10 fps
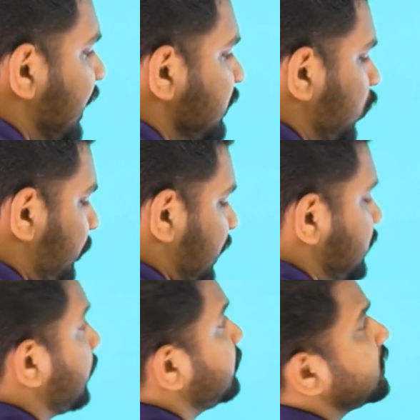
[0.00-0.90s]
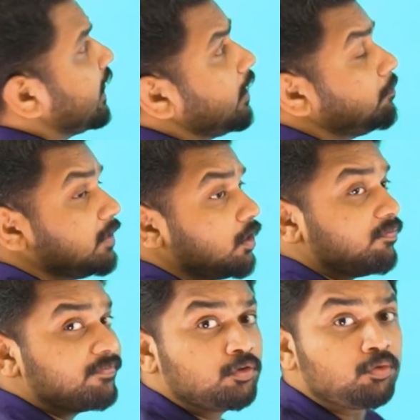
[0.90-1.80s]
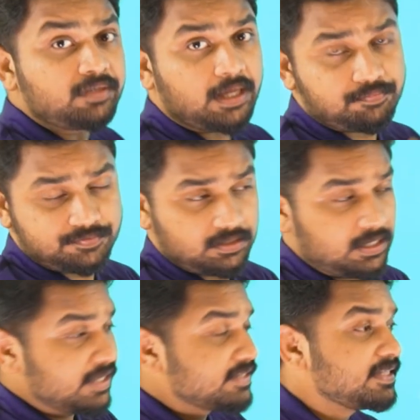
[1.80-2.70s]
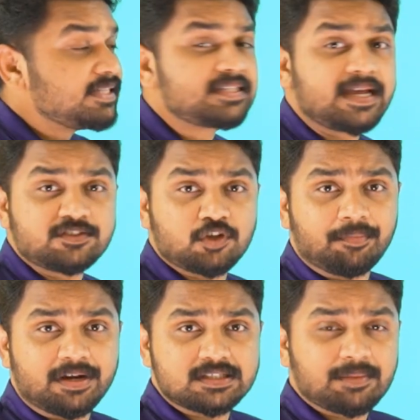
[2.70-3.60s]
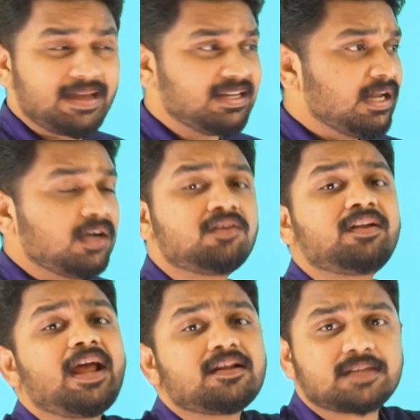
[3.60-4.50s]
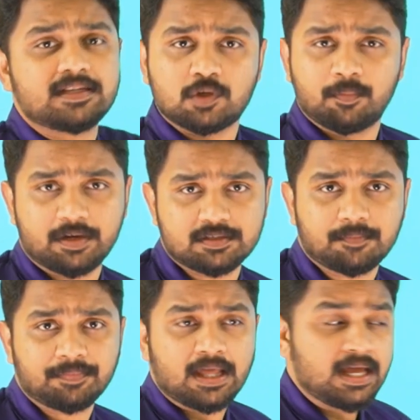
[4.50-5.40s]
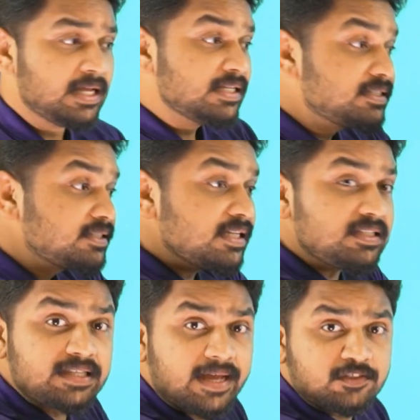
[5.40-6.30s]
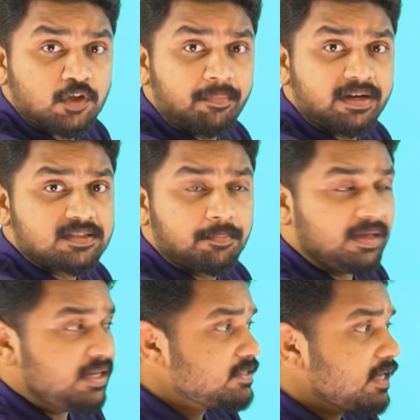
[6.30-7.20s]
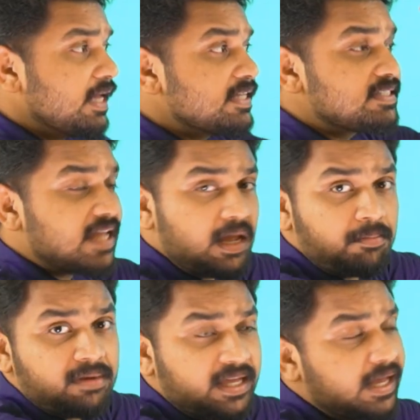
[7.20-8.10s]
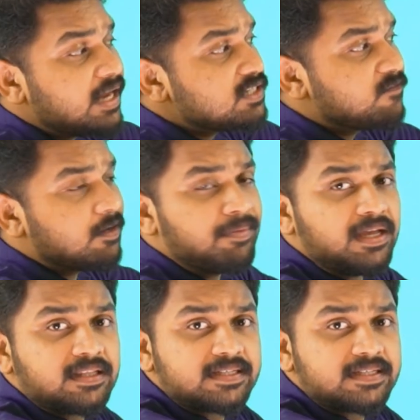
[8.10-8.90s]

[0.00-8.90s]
isomerisms can be of two types: cis isomerism and trans isomerism. Cis isomerism means same ligands will be in the